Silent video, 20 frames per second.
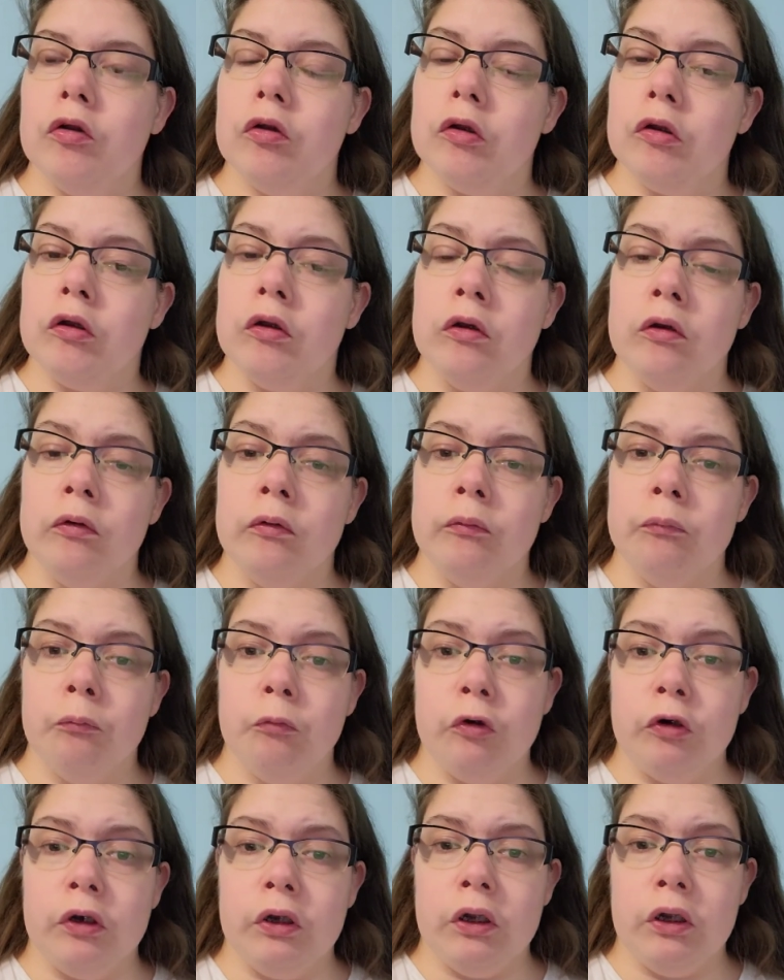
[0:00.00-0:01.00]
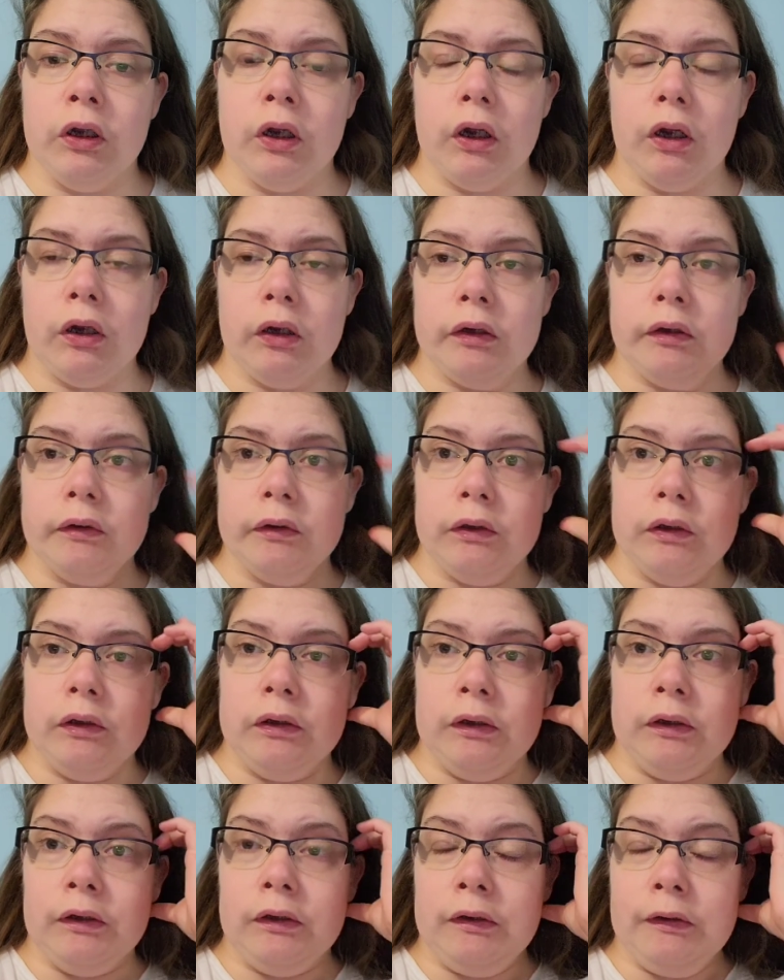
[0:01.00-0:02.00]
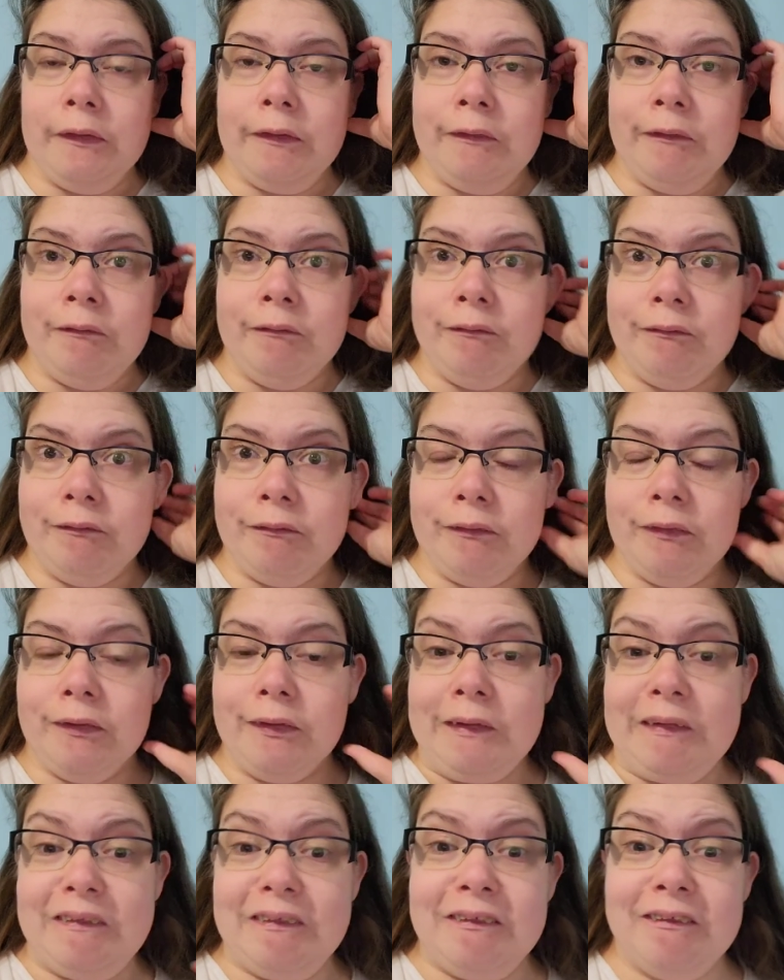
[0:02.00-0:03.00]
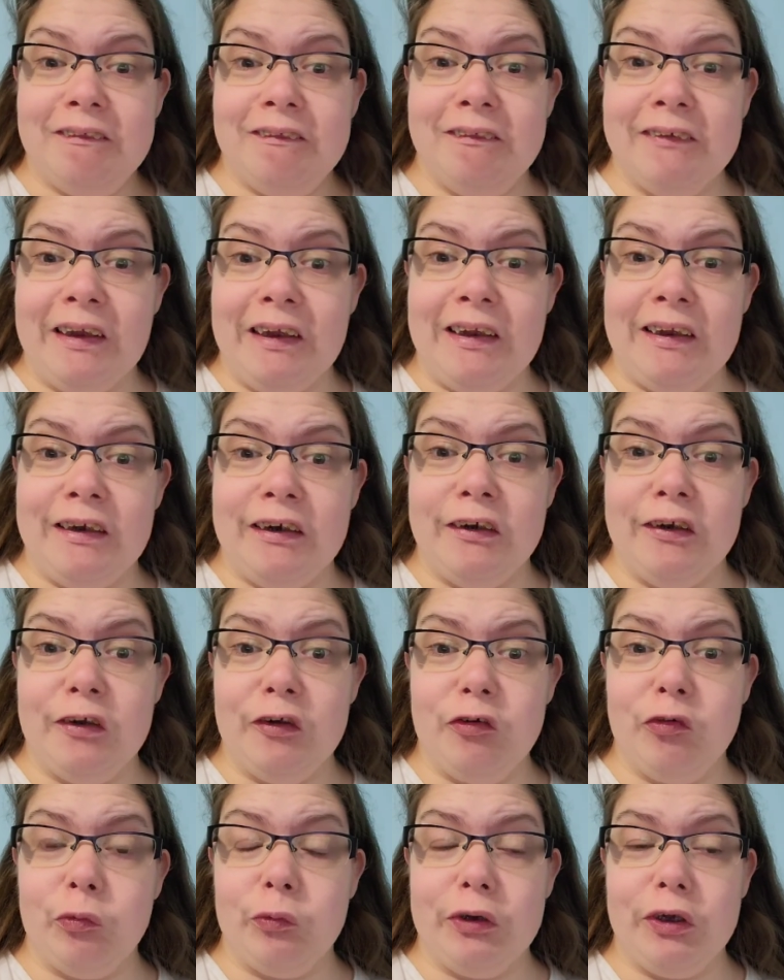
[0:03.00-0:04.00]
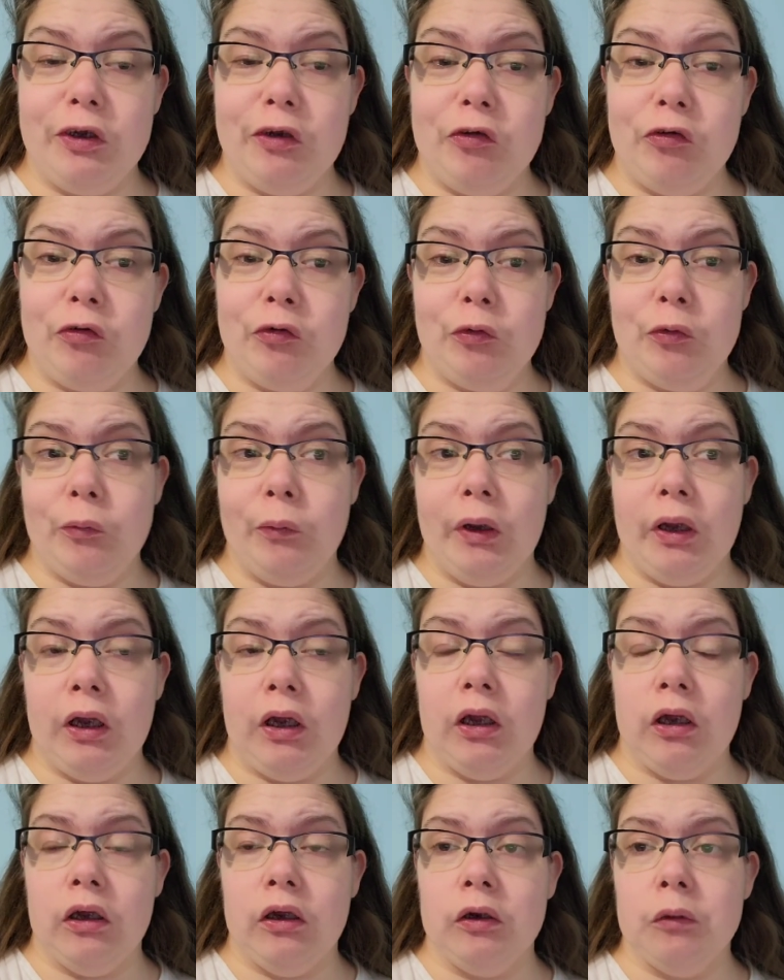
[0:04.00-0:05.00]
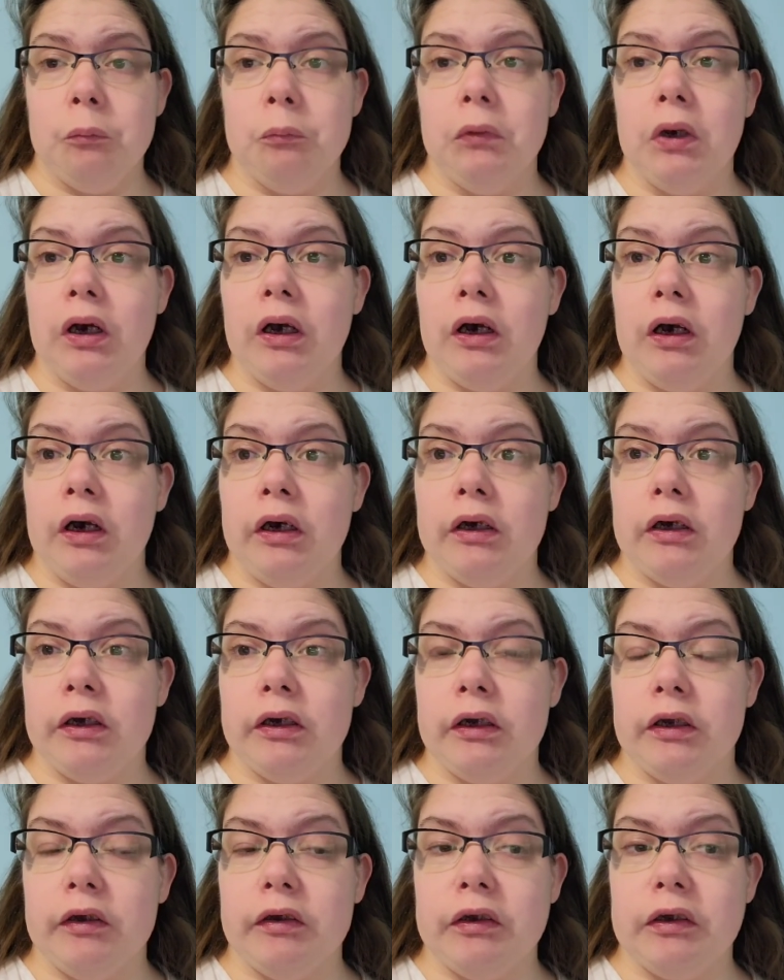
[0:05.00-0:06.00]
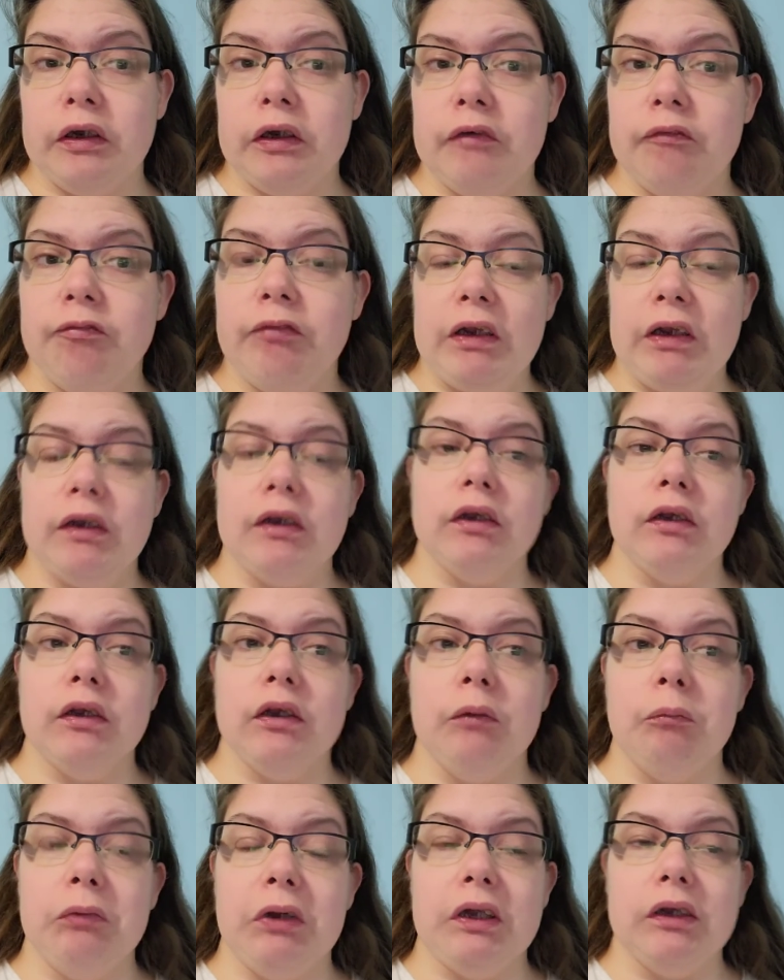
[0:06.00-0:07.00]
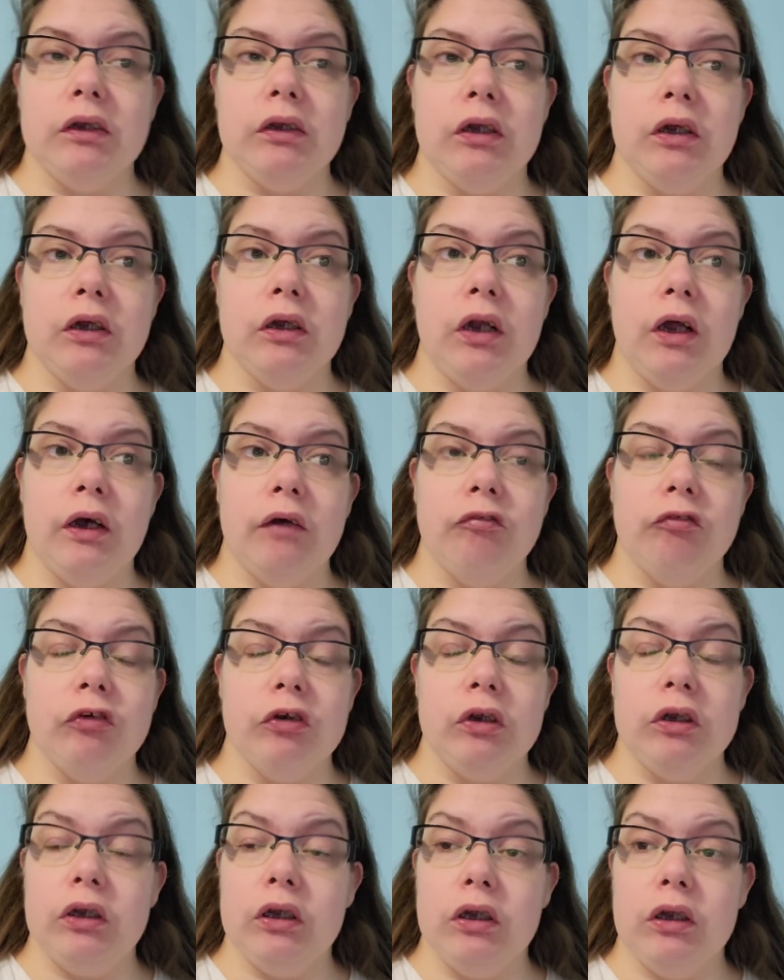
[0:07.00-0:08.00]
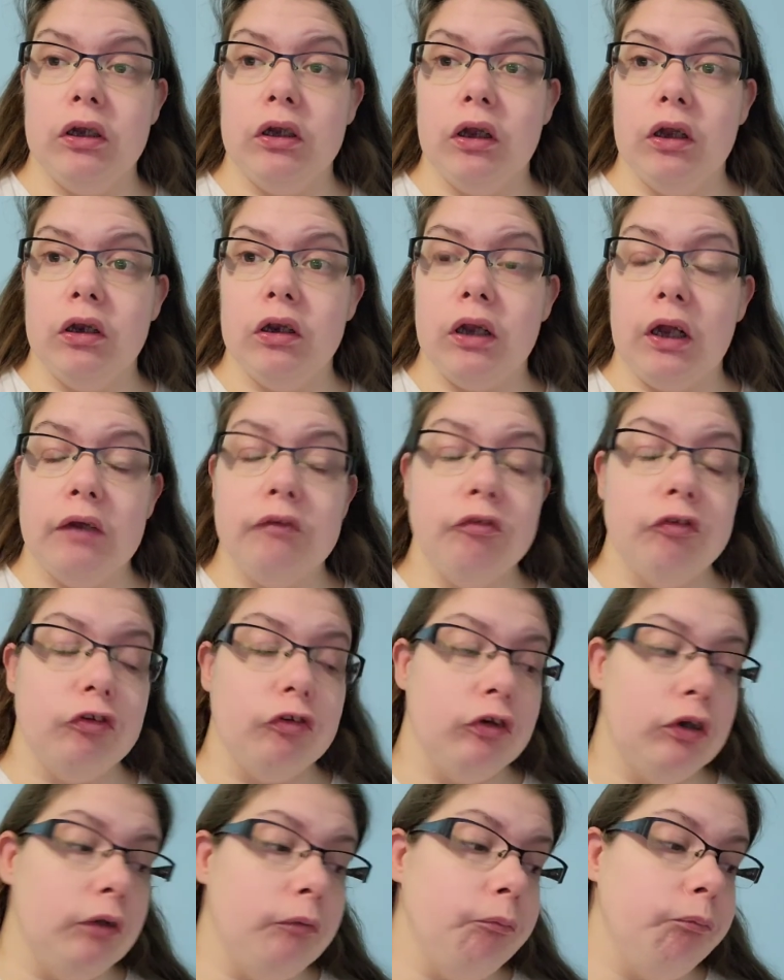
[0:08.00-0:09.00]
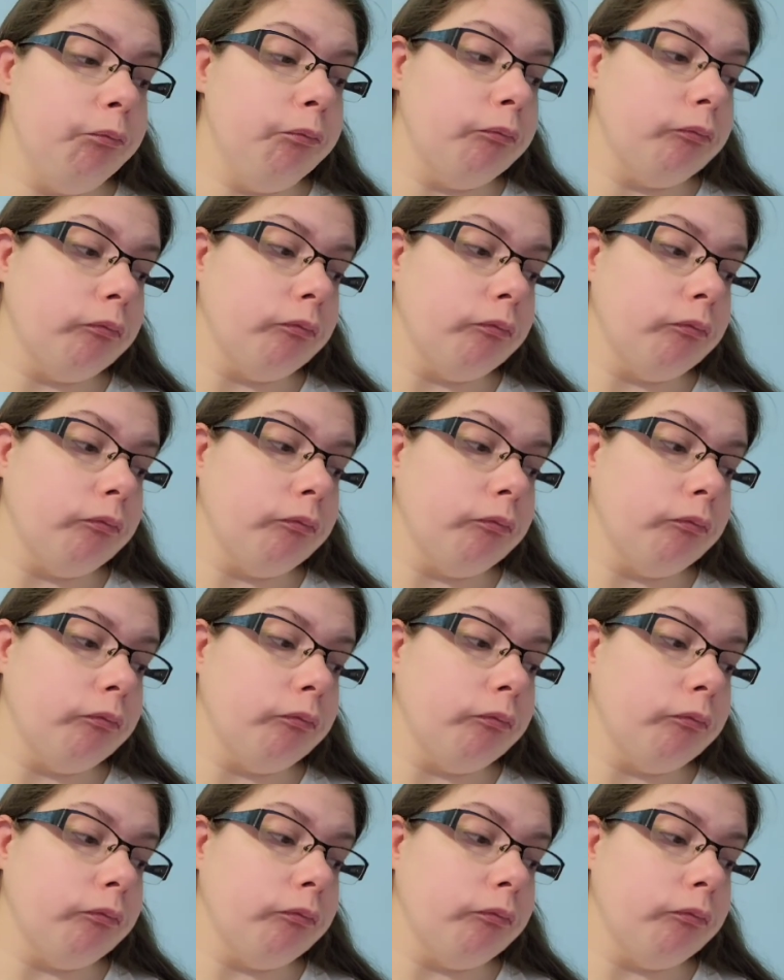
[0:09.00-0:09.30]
Good morning, guys. It is 10:22 a.m. I fell asleep last night after the live stream,